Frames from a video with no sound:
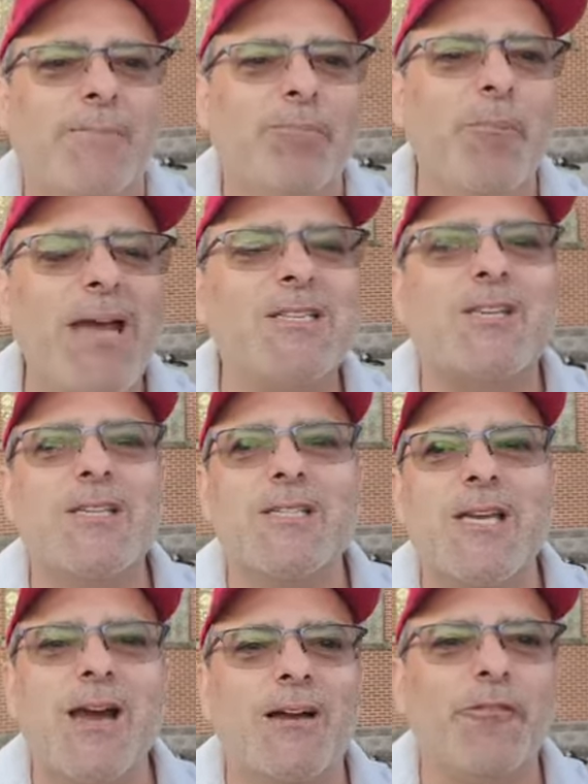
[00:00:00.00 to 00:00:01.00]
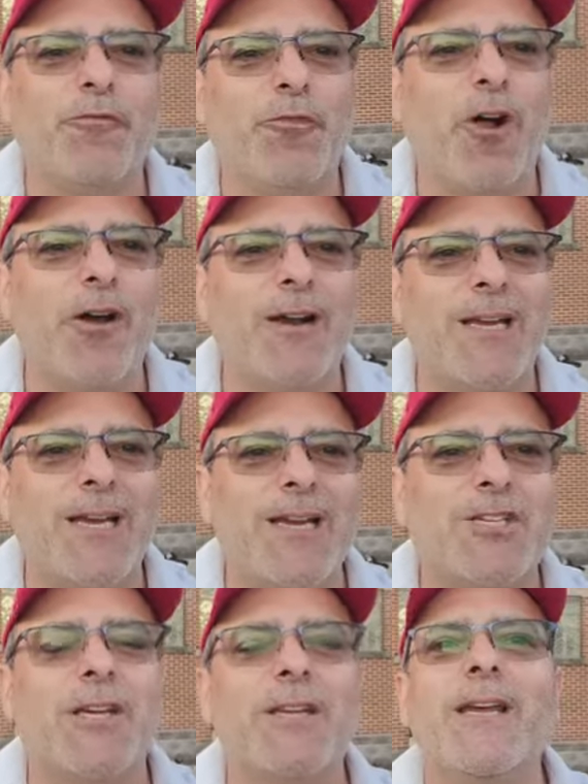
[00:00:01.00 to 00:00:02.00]
Mason's down in Florida
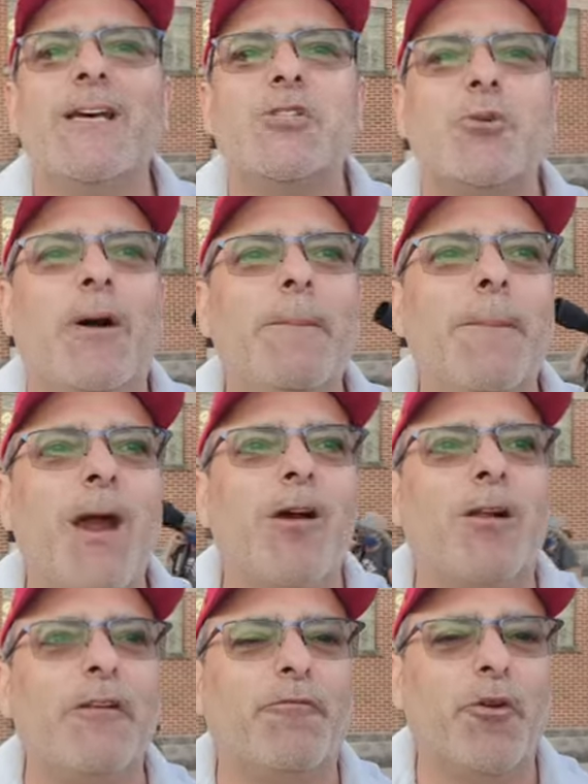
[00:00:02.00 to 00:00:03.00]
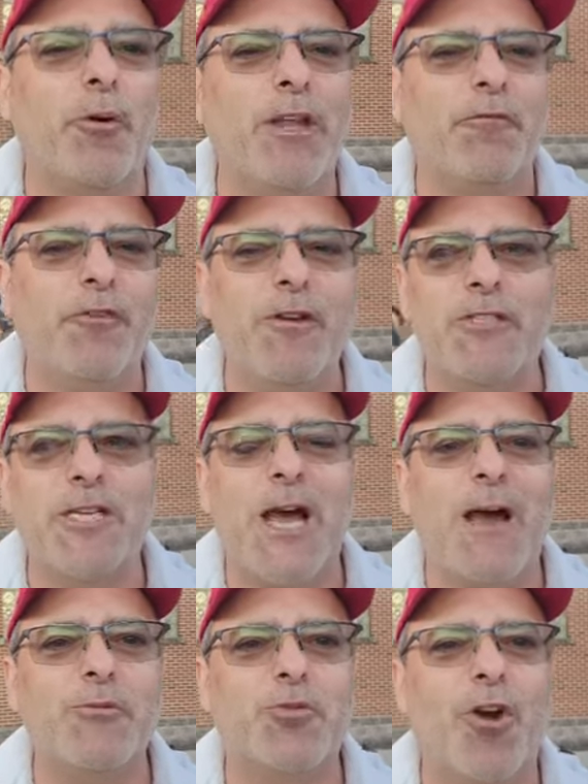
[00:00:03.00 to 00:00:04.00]
catching this one. Maryland for one of the few
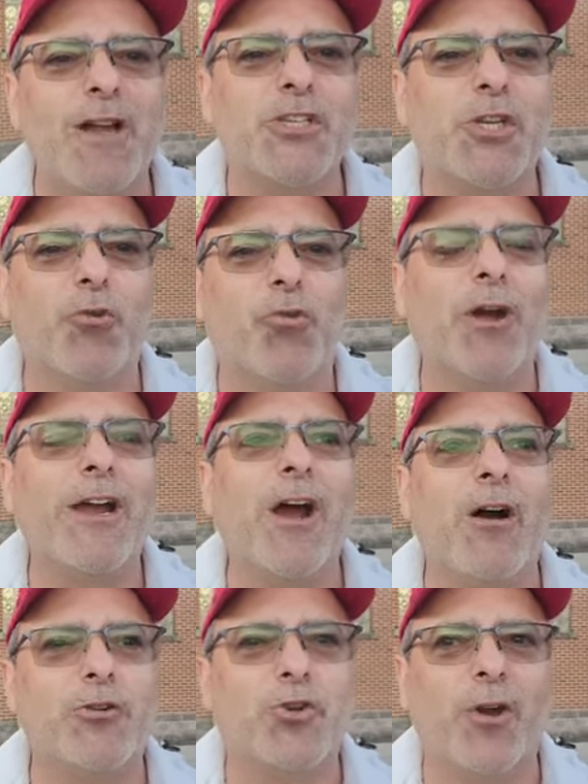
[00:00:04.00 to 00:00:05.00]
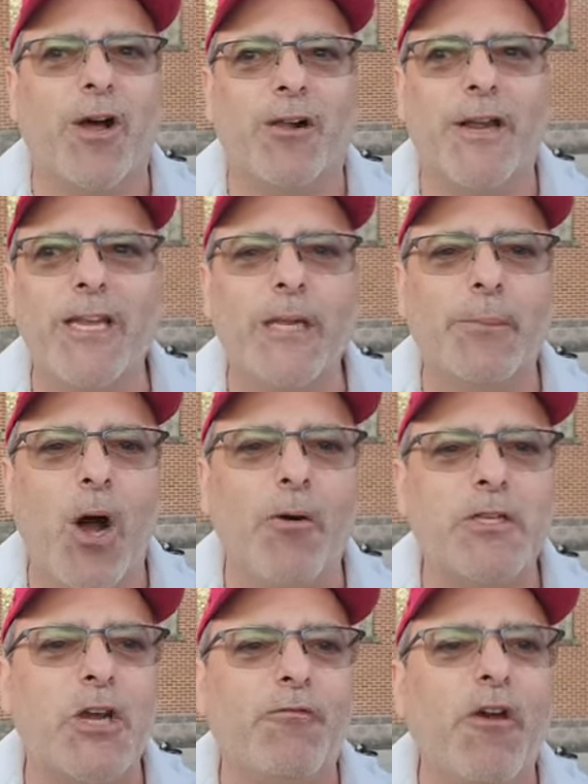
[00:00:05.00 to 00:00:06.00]
times runs the Rigo drill, getting the ball
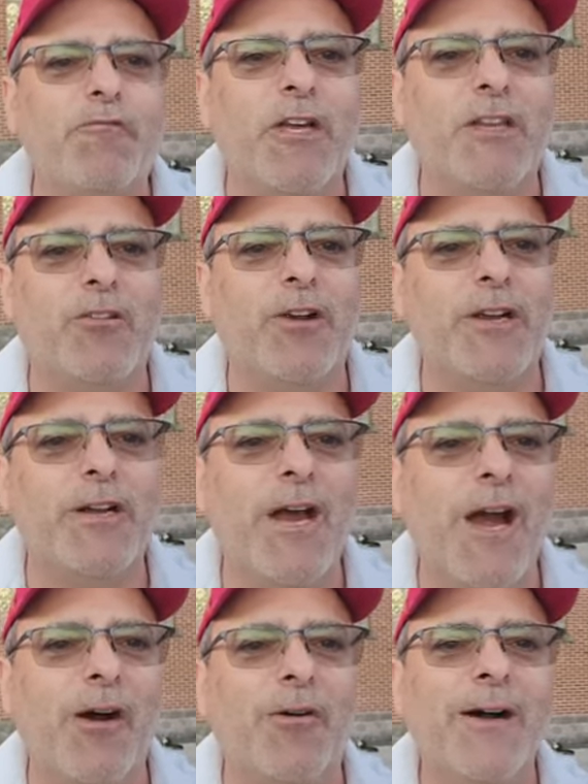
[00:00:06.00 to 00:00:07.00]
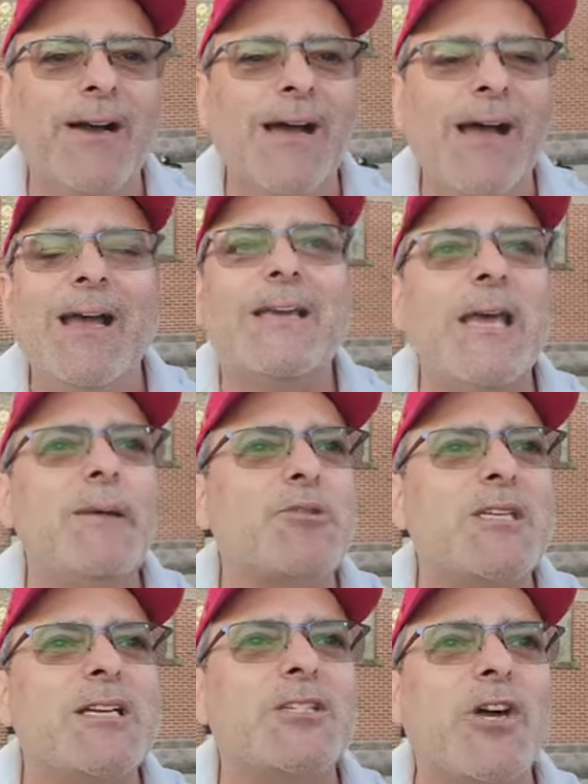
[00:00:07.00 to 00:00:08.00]
with 2.53 to go.
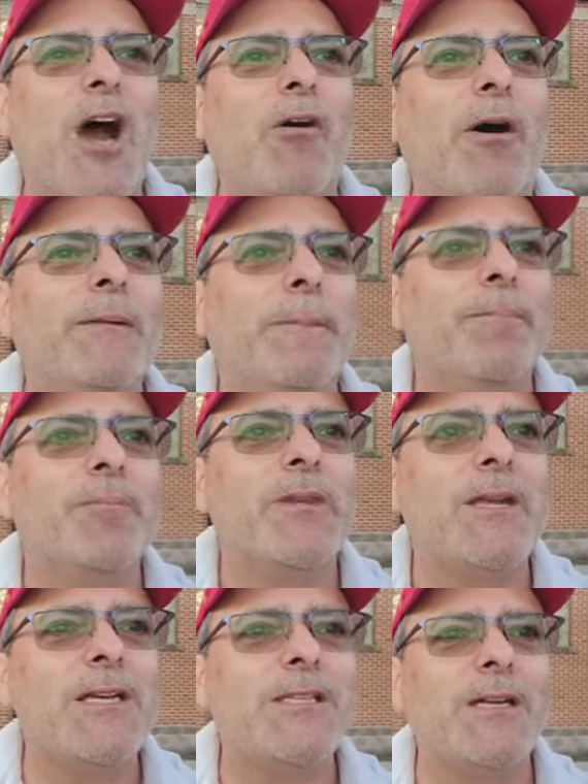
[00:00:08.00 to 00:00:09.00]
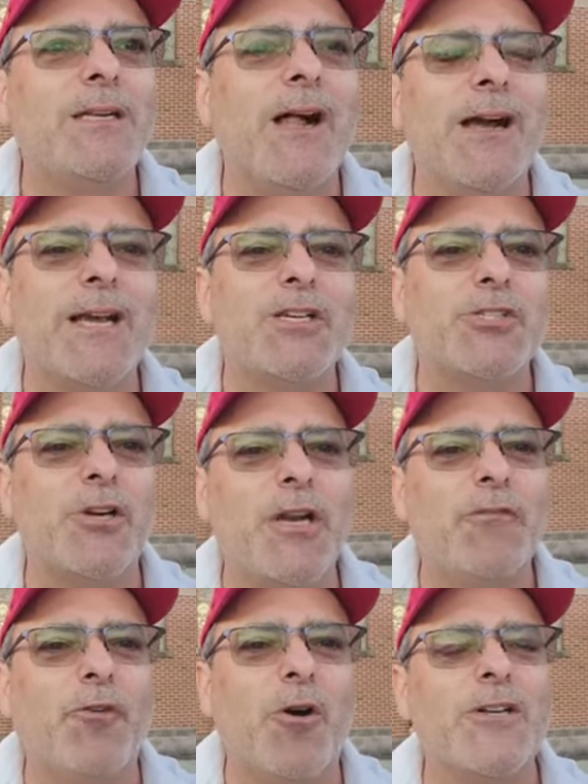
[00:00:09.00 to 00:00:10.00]
Keeps it going as the clock is
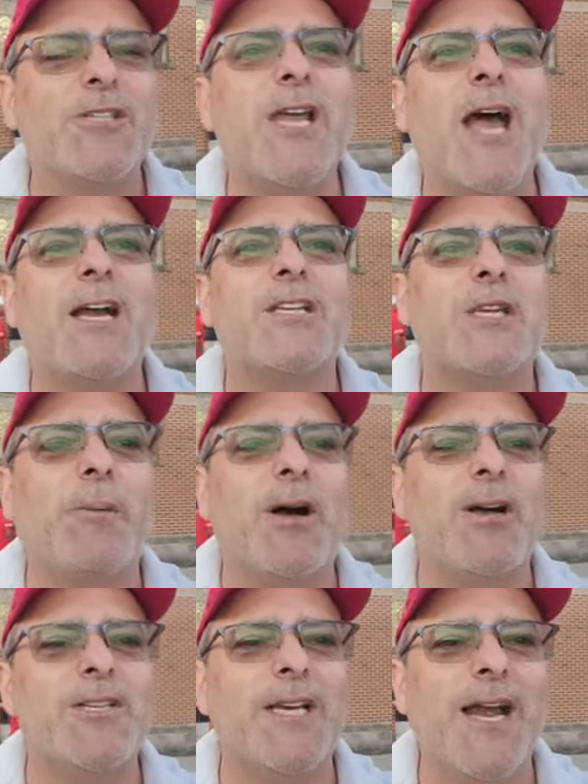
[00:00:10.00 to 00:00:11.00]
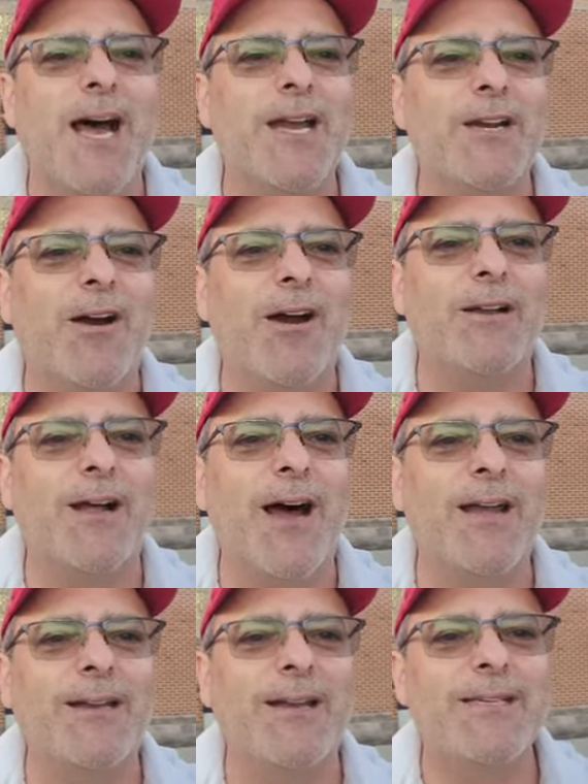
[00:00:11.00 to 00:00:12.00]
34 seconds. The ball's on the nine-yard
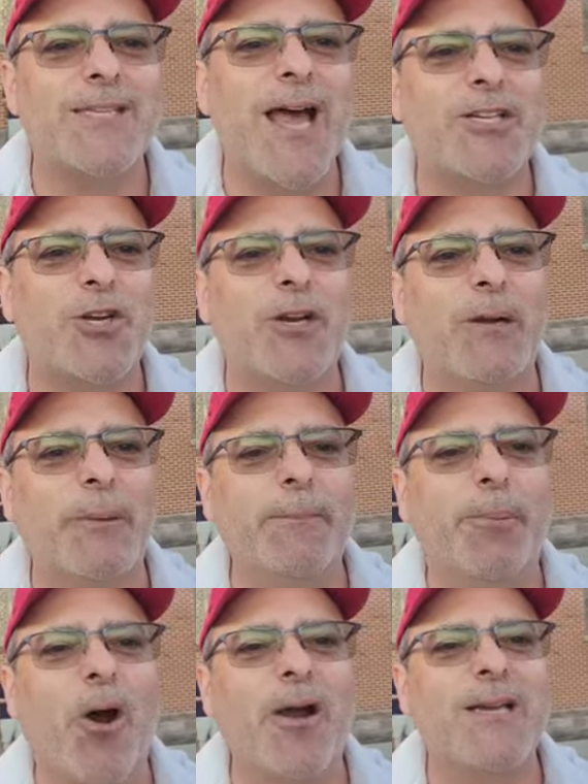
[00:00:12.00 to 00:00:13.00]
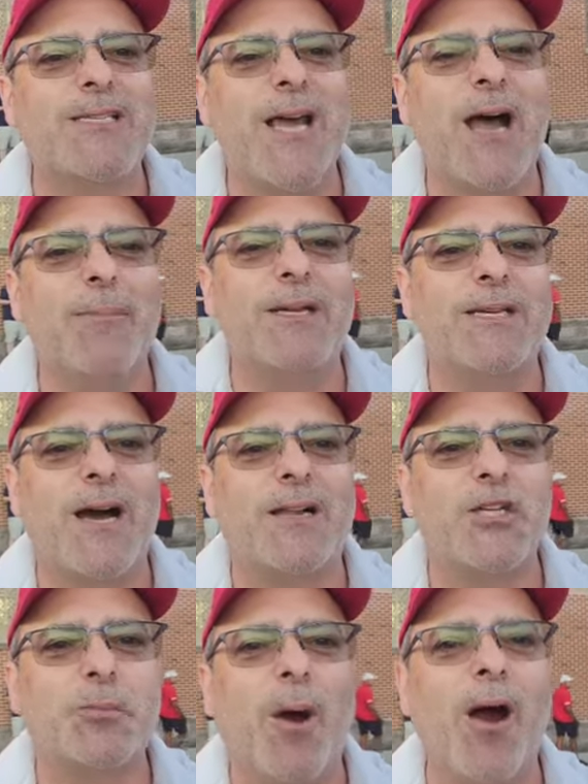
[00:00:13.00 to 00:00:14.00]
line. It's actually going to be party time in
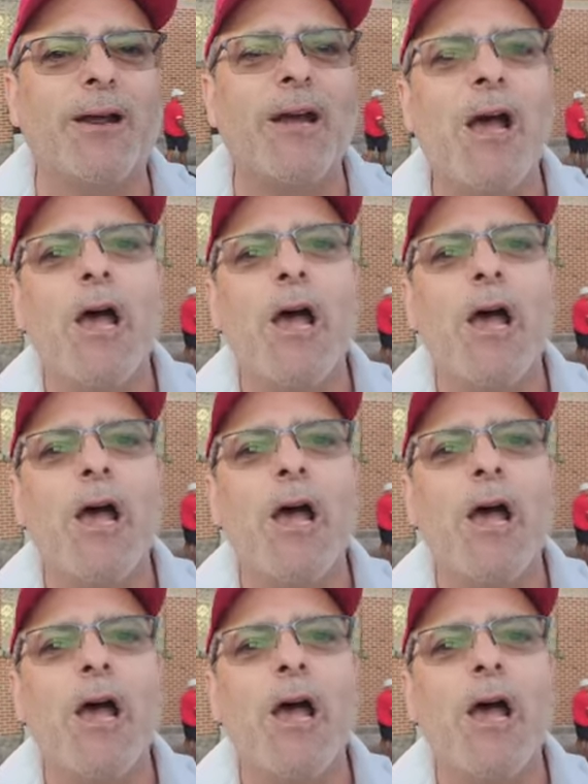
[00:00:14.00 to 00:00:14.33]
College Park.